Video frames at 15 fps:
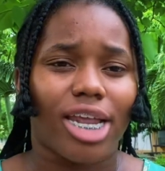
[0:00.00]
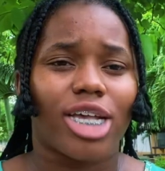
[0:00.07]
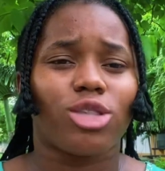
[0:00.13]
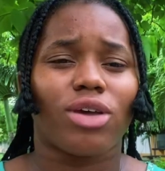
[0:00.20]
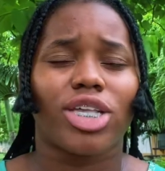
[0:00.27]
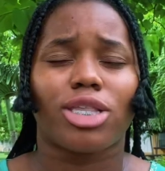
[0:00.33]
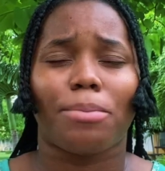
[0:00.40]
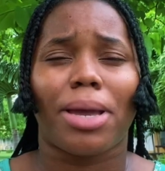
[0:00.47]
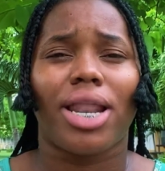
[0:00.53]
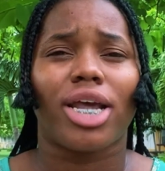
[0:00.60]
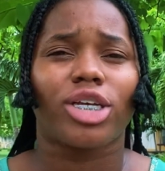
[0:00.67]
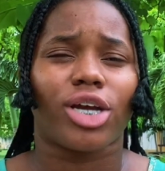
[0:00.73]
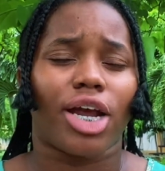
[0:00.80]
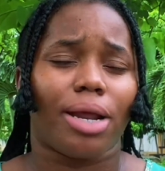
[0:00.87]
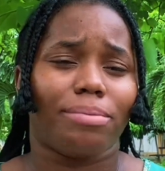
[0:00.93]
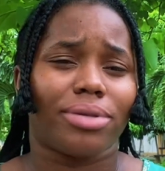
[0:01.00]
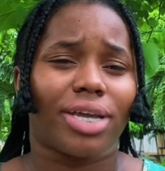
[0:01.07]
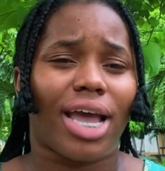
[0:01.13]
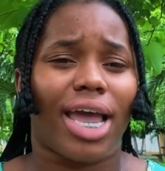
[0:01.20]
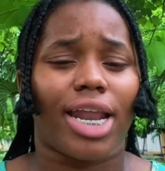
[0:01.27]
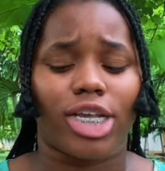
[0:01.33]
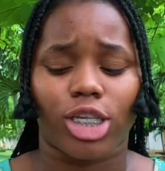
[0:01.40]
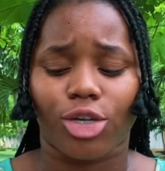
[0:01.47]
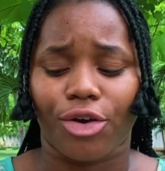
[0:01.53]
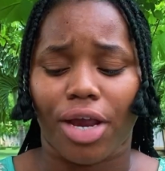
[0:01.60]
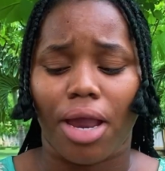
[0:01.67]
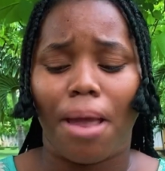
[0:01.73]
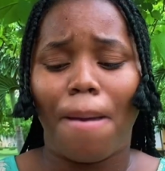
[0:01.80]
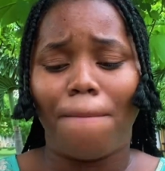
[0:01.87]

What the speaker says: That's why some of my lecturer them kind of strict.